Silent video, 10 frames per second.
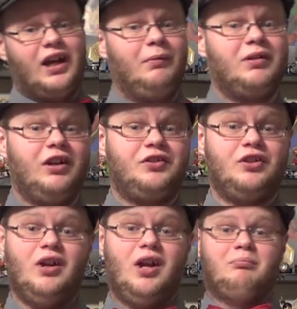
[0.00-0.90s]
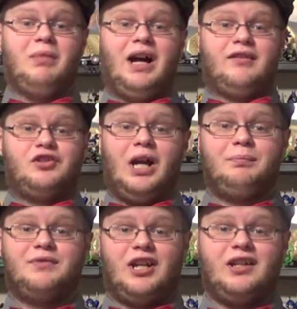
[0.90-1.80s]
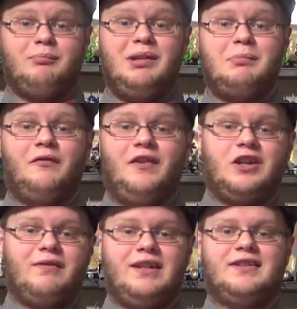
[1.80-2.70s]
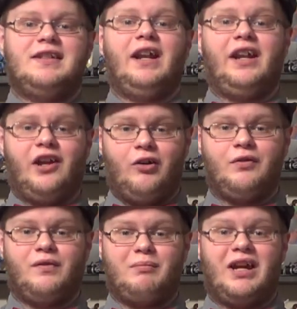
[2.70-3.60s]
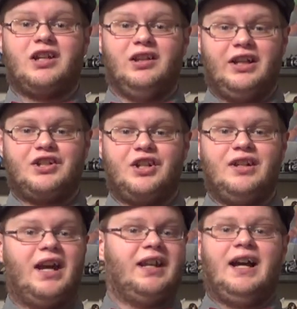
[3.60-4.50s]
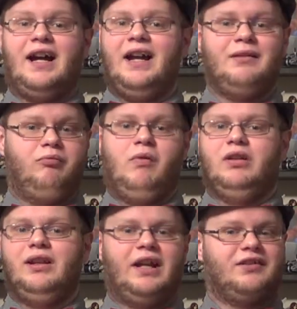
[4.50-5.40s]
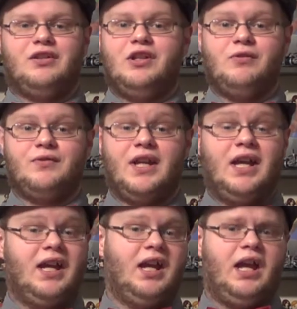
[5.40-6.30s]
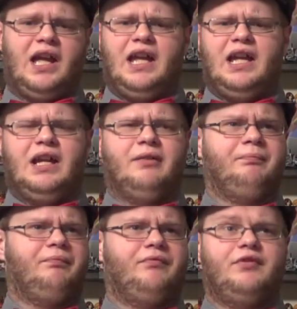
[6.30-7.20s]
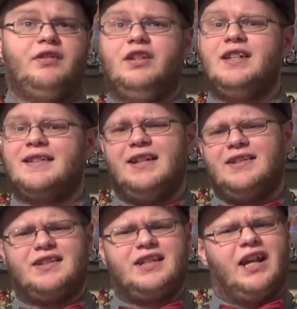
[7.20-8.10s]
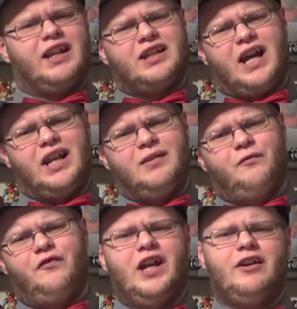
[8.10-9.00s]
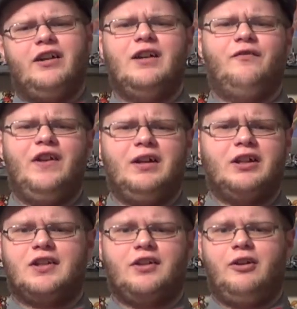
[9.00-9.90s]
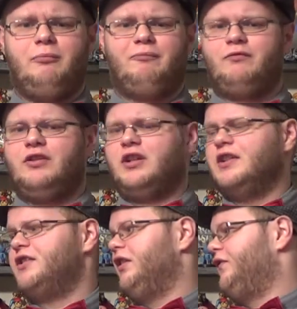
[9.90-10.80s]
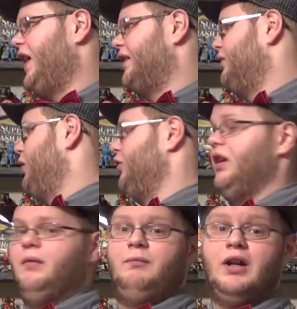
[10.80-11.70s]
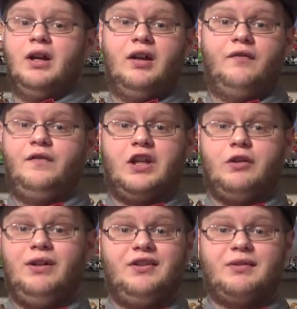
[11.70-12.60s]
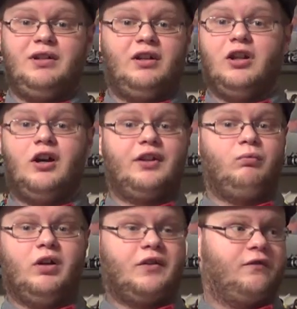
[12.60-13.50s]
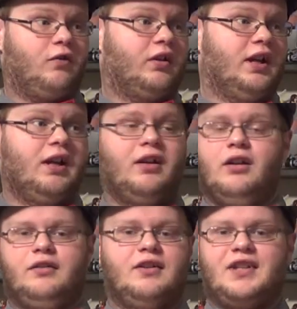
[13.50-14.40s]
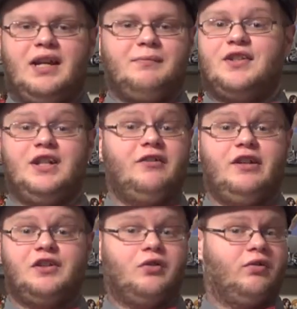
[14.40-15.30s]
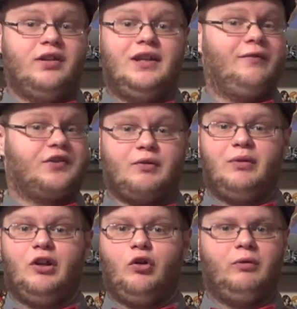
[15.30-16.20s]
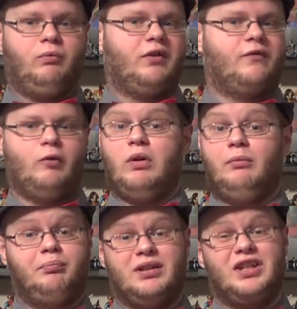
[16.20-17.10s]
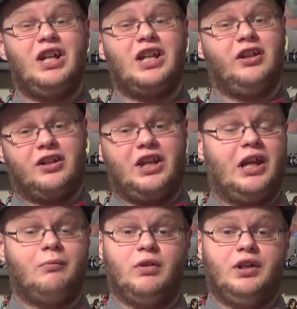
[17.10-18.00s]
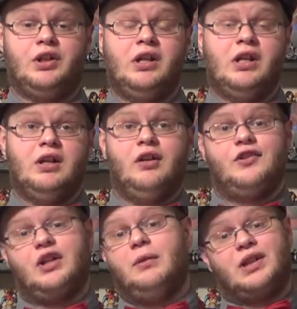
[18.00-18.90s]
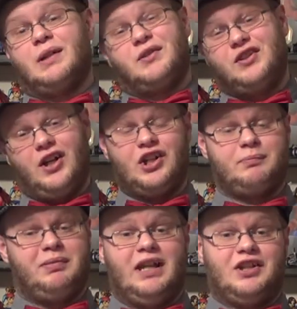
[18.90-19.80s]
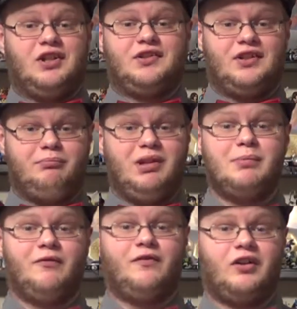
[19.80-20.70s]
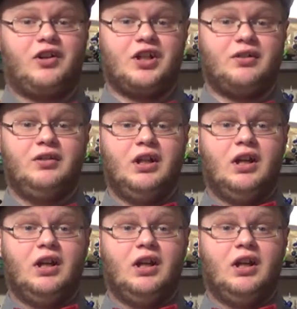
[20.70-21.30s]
I'm going to do my top 10 Amiibo figurines that I own from my collection that I really like to use. And this list is going to kind of vary a bit considering the fact that, well, the figurines, I mean, a lot of them work for the same series, or even some that only work for one particular game, which sometimes sucks, but that's just the Amiibo function.